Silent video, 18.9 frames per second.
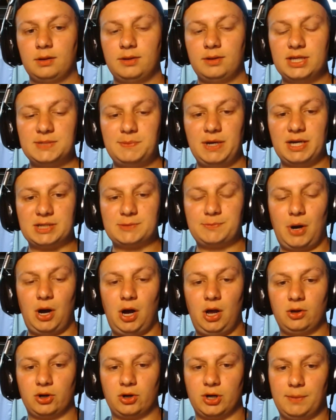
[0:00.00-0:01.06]
This makes
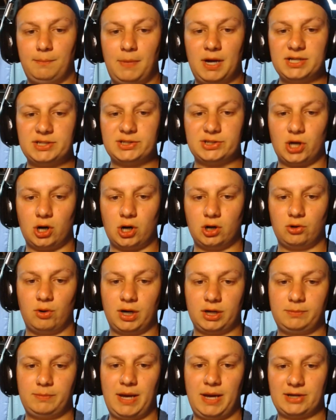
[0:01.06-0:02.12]
Pollard a must-start
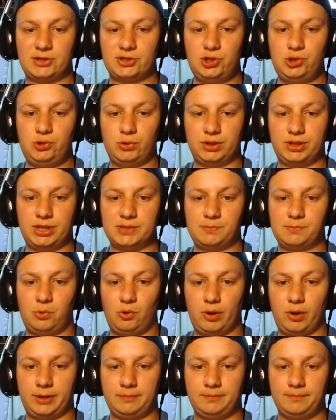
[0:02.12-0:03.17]
running back 2 at this
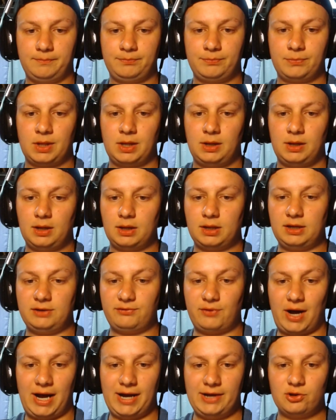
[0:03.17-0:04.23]
point.
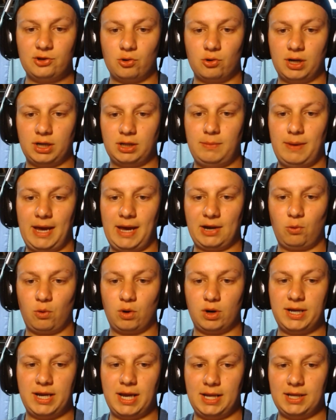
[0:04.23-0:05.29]
If either running back
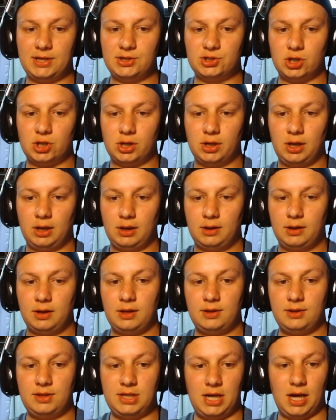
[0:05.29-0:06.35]
were to get injured,
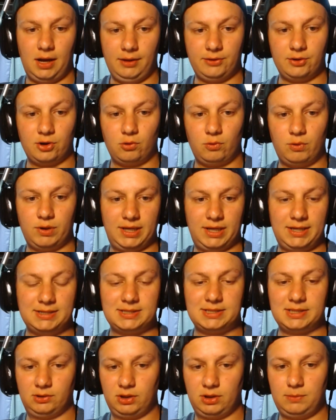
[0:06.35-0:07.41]
the other would
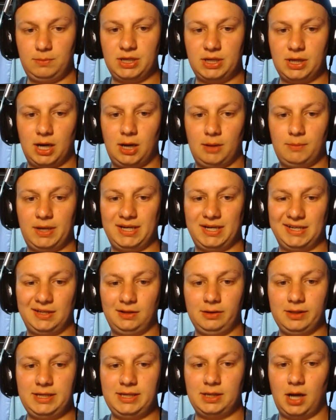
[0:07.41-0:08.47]
instantly become an
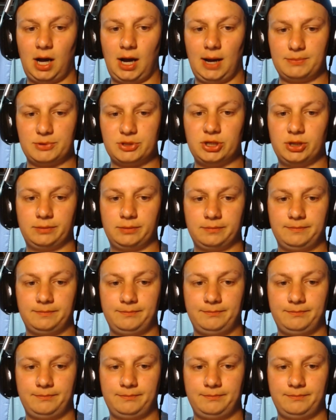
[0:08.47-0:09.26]
elite option.